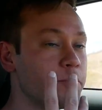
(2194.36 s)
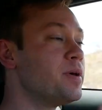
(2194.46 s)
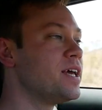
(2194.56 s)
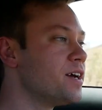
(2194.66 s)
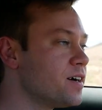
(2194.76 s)

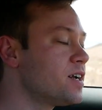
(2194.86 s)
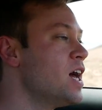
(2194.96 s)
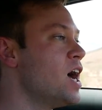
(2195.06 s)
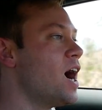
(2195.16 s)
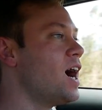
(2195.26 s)
appeared,
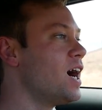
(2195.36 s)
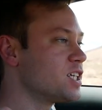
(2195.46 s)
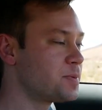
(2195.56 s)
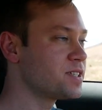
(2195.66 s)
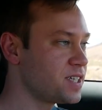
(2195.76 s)
uh,
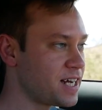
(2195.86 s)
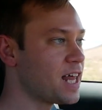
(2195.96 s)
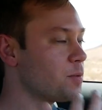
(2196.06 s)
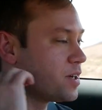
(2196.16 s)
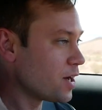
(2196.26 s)
especially now
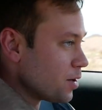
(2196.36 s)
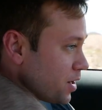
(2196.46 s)
that we know,